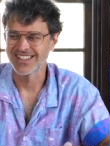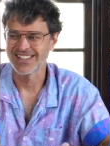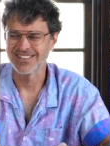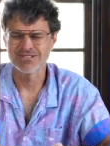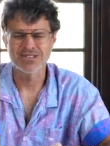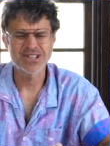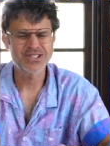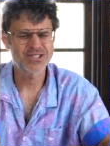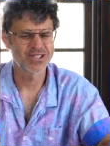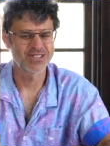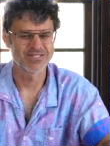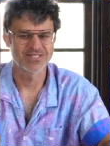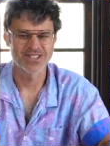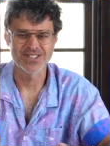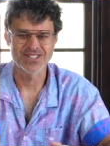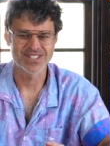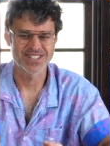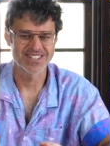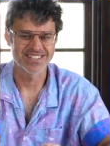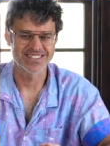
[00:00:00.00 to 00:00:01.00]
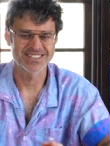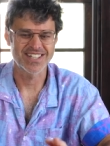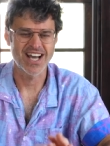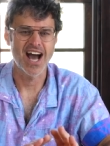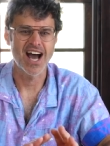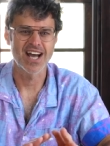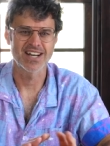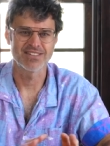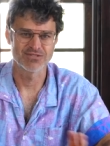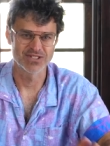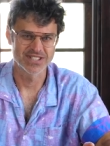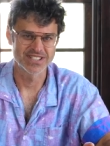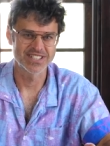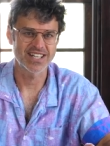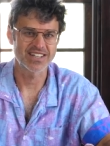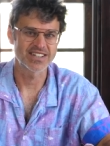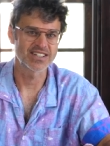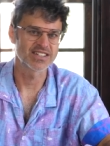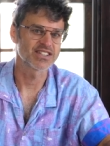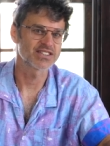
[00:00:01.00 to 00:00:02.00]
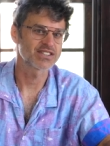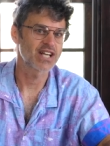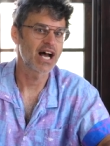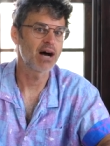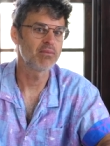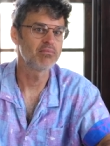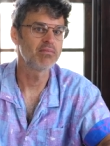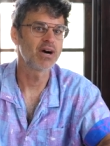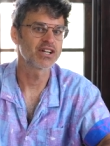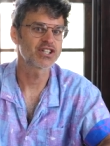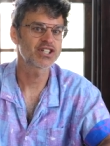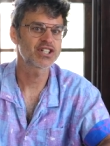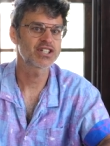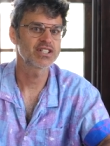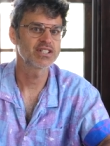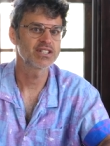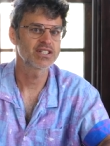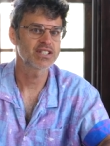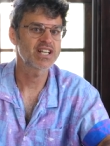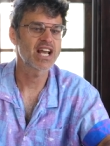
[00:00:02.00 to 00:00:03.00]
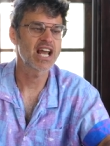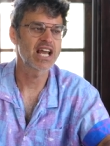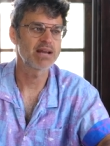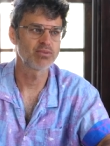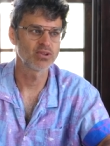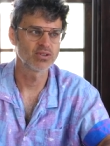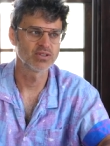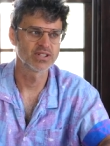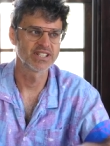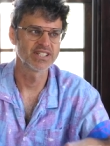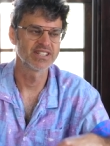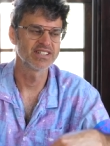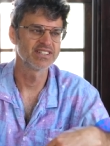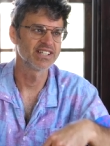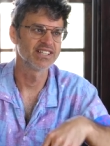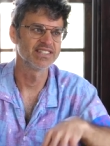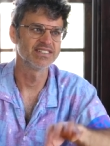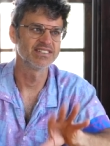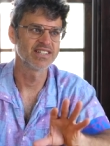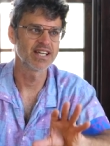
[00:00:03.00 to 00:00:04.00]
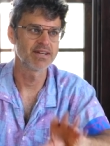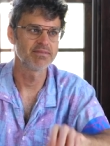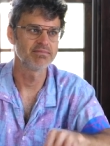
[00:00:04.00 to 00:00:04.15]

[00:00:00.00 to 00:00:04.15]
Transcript: The original version is kind of ridiculous how much cabling and,